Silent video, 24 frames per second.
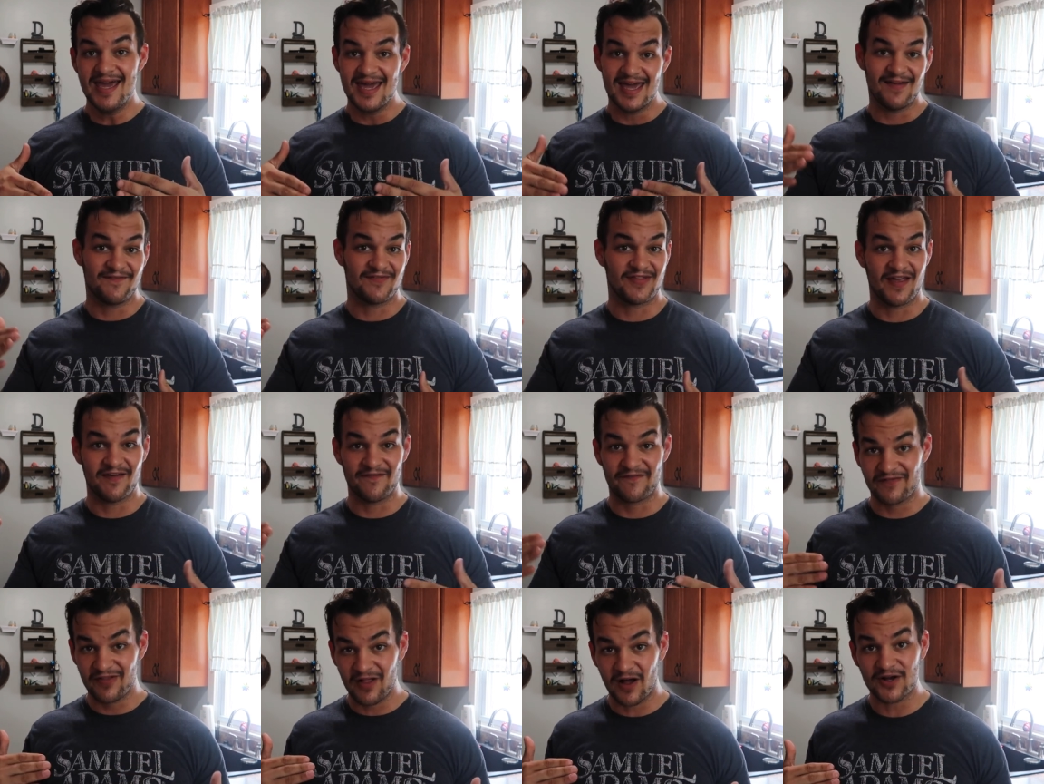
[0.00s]
if
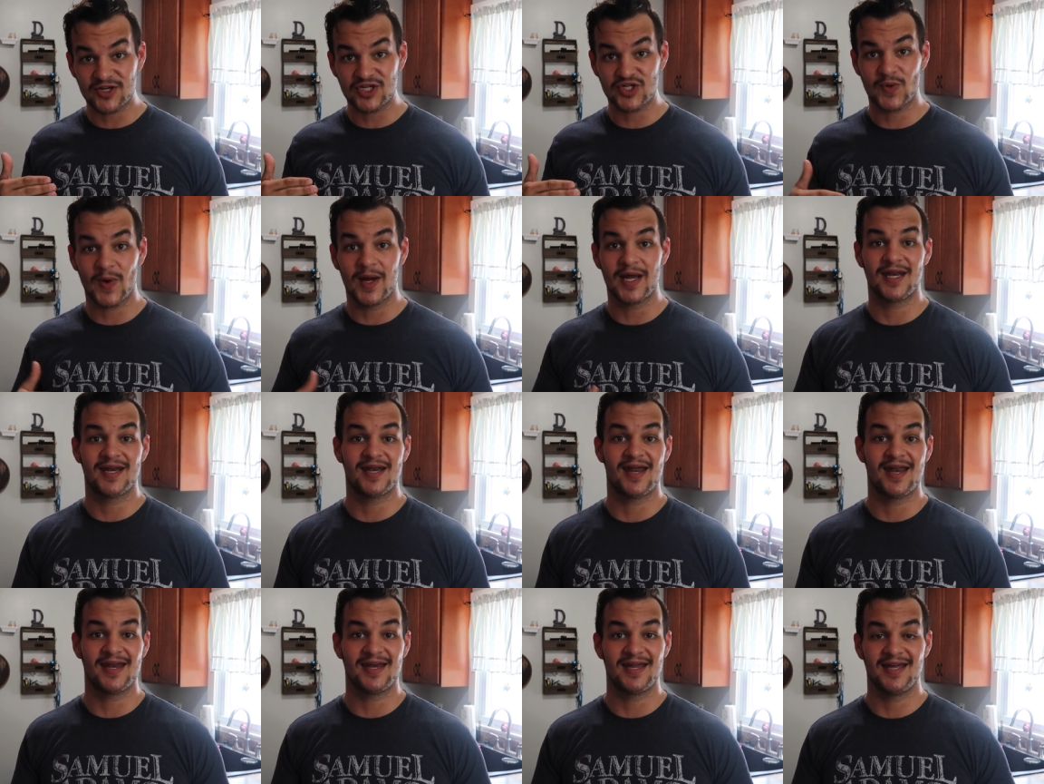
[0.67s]
they
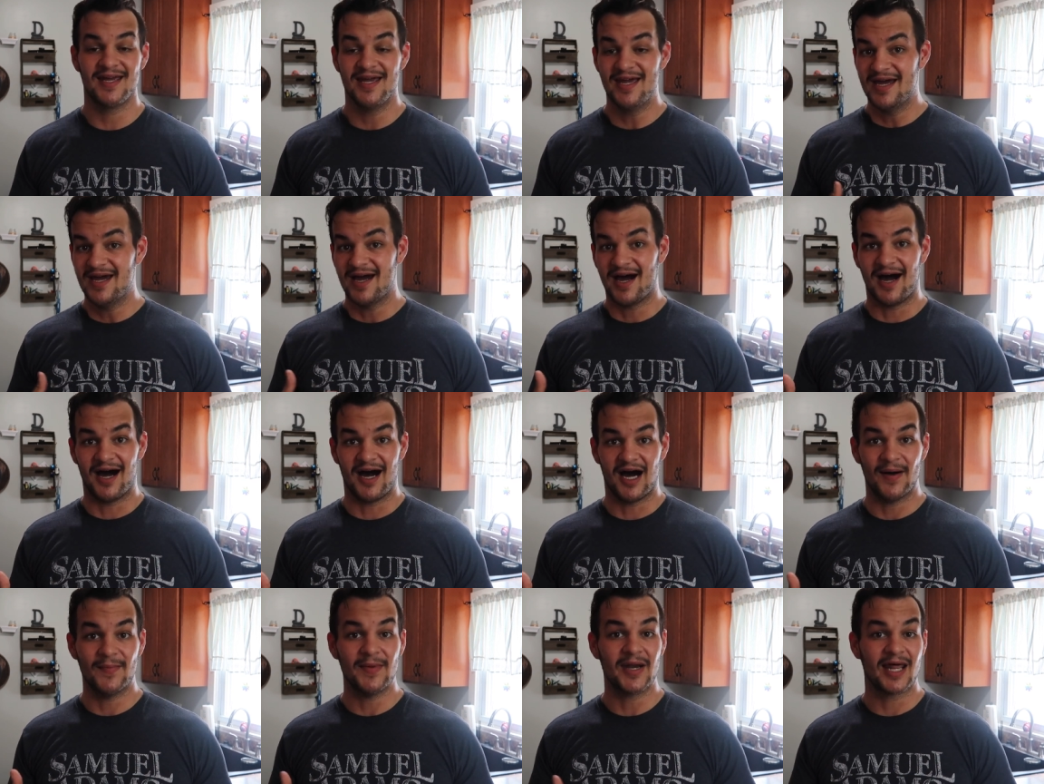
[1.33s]
fluctuated any.
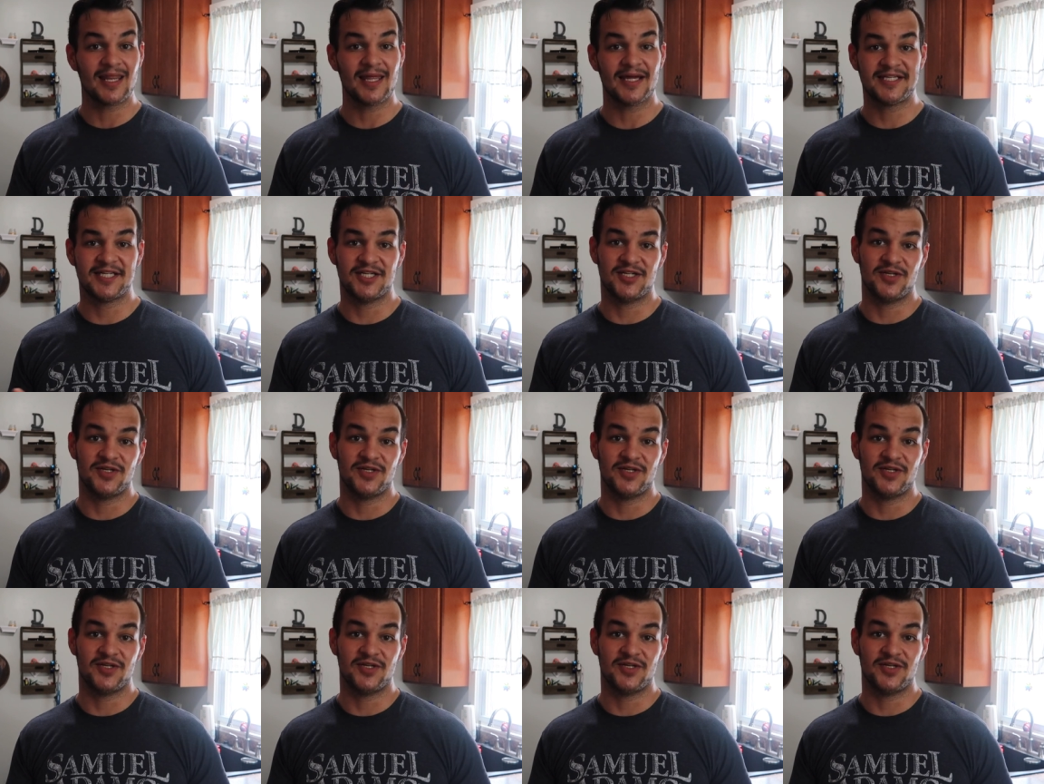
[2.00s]
Um, and I like